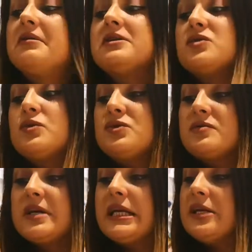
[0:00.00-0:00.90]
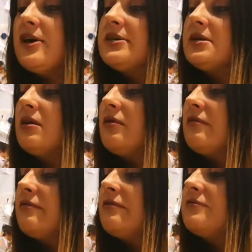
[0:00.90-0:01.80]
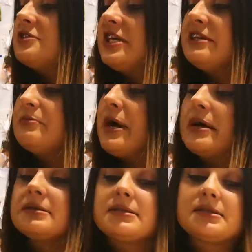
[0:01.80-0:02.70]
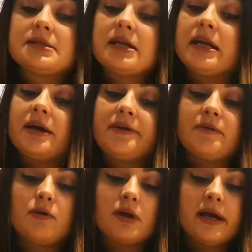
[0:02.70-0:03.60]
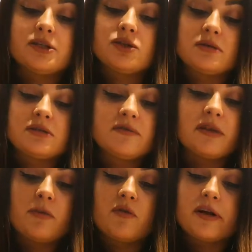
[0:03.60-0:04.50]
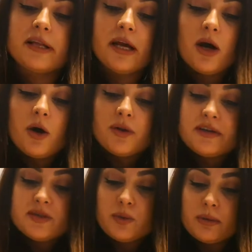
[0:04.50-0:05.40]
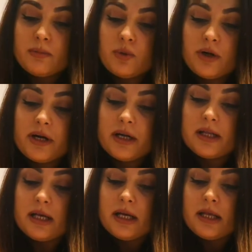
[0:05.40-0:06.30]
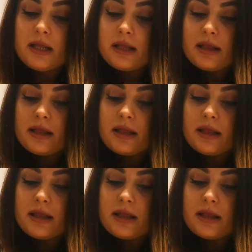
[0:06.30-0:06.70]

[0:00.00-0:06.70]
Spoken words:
That's also really nice. I love sheet masks and I've got like tons of them already. Oh, there's one more underneath.